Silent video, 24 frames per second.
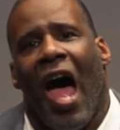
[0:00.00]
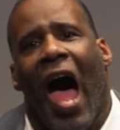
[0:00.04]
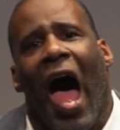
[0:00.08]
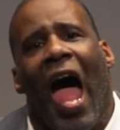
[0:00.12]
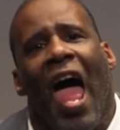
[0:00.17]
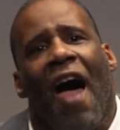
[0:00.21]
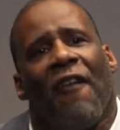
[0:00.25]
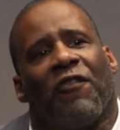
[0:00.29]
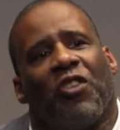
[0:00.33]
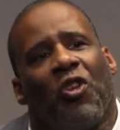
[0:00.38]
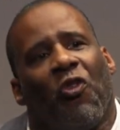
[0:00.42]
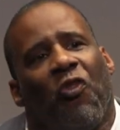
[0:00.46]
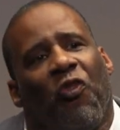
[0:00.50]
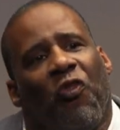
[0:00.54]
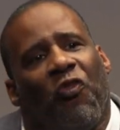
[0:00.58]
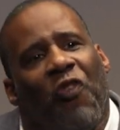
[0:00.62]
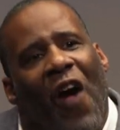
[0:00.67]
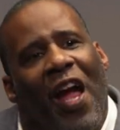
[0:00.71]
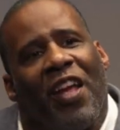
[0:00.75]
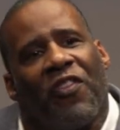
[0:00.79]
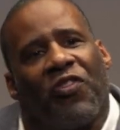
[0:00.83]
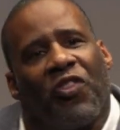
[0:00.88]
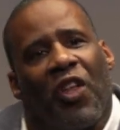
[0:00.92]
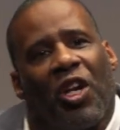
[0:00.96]
I have to
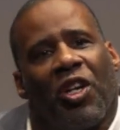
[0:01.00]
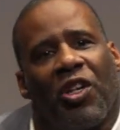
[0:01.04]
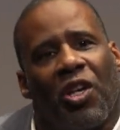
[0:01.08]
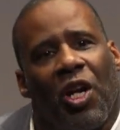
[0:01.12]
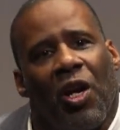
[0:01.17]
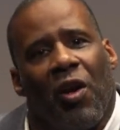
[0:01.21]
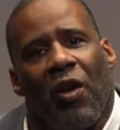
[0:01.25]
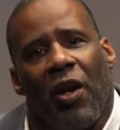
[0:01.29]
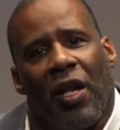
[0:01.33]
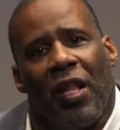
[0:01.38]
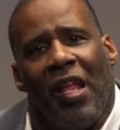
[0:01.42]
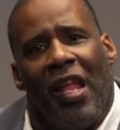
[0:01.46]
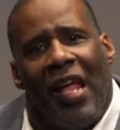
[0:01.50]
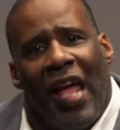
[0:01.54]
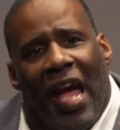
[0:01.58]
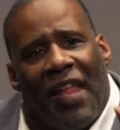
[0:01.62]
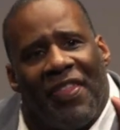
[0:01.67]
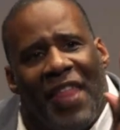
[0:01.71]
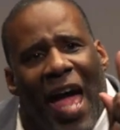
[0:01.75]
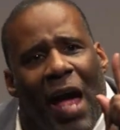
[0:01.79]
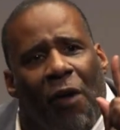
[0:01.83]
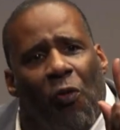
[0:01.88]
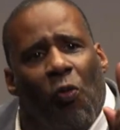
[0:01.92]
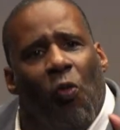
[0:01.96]
fight the current,
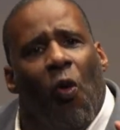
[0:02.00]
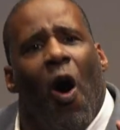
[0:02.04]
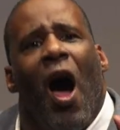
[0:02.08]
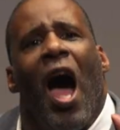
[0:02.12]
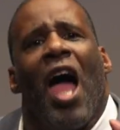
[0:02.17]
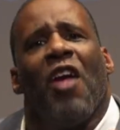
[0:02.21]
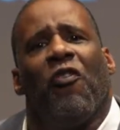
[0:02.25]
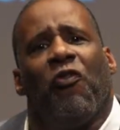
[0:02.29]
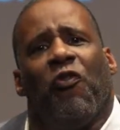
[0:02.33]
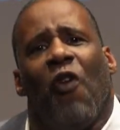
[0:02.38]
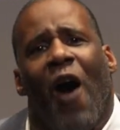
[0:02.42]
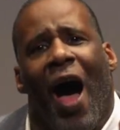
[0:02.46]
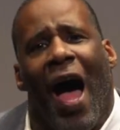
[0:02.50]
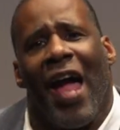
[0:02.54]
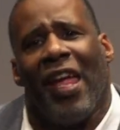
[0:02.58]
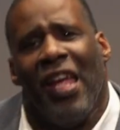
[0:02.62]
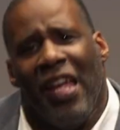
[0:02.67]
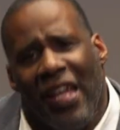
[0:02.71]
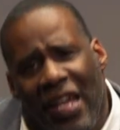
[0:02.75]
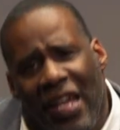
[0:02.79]
and that Wi-Fi